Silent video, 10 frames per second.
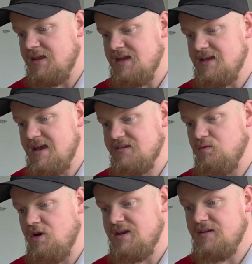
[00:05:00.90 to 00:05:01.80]
The
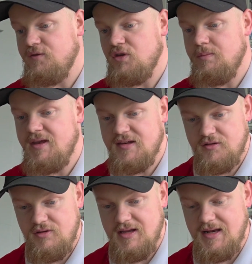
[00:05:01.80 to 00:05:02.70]
next one is for the
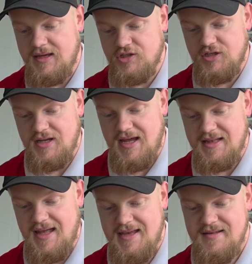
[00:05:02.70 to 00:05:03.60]
PS3 collection,
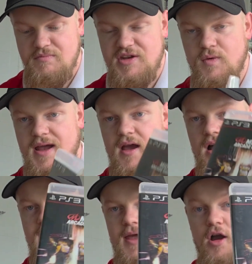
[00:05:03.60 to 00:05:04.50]
and that is Midway
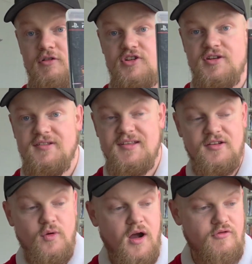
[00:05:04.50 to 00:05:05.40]
Arcade Origins.
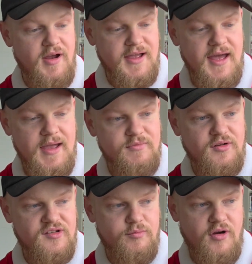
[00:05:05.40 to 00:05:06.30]
This is quite a rare game,
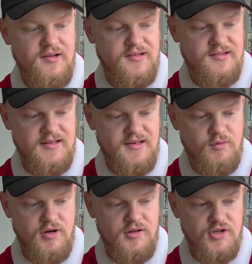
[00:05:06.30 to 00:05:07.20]
so I was surprised to see
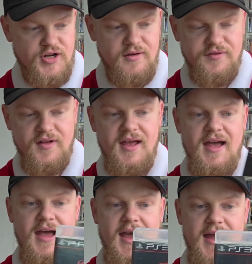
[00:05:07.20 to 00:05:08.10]
this one on the shelf.
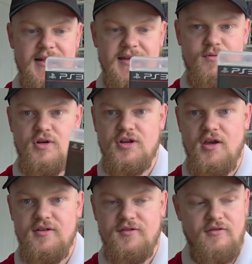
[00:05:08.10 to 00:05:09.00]
And this one
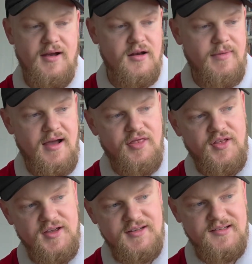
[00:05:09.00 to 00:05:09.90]
goes for around about
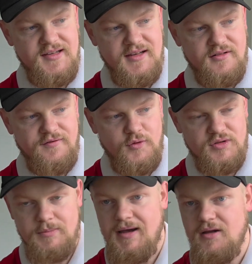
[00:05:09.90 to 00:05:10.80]
£36 to
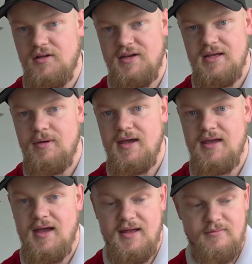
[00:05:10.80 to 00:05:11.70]
£40 on
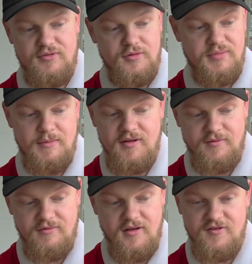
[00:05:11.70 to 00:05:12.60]
eBay, and some
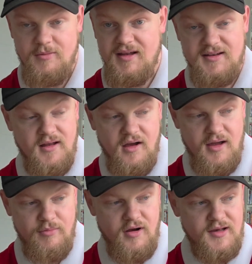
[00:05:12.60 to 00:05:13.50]
people have commanded a
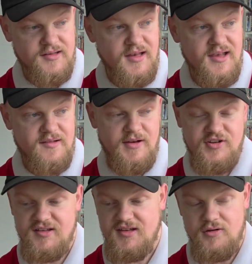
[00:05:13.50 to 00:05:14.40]
higher price,
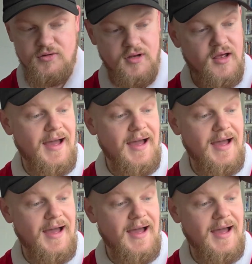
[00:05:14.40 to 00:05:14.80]
especially sealed.